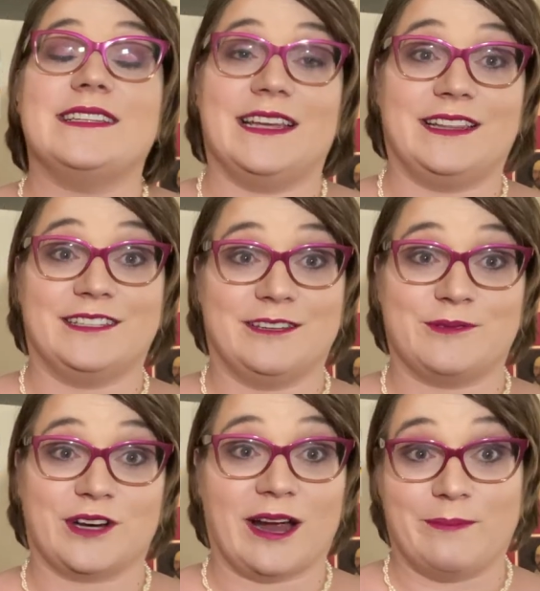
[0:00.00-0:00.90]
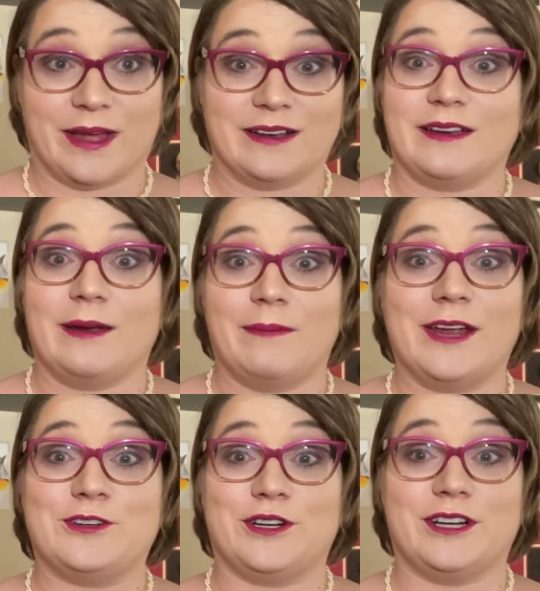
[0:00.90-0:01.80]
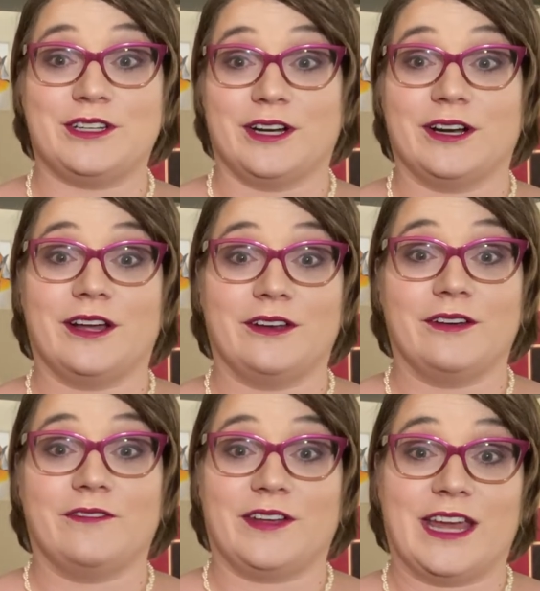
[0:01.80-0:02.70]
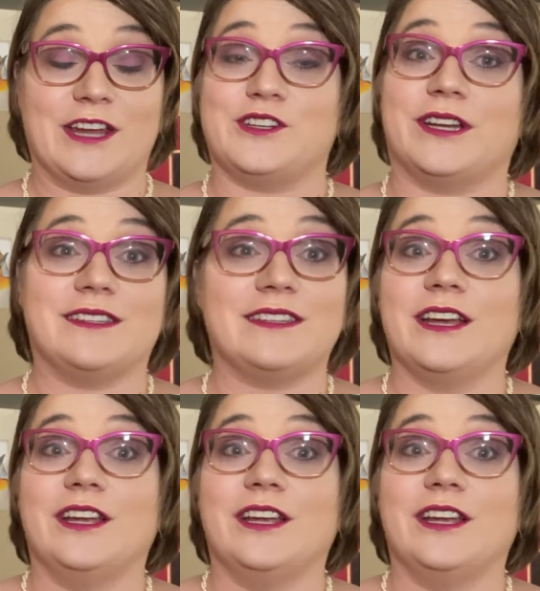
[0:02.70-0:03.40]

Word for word: hit the subscribe button and make sure to turn on notifications.